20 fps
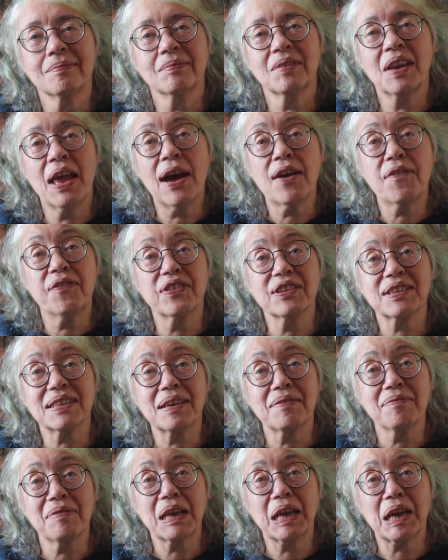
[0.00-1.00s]
Now for
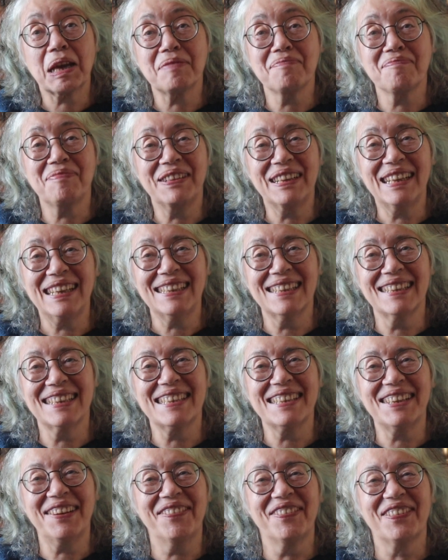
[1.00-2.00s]
something completely
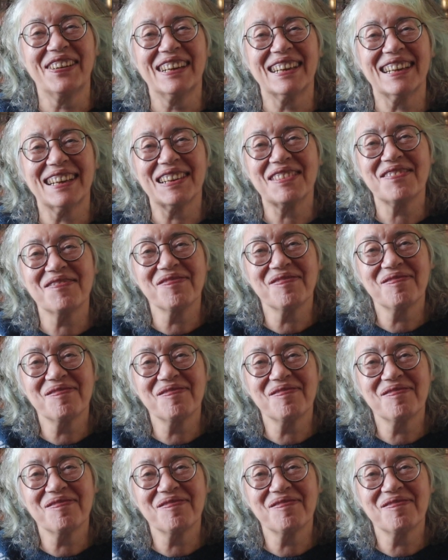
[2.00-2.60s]
different.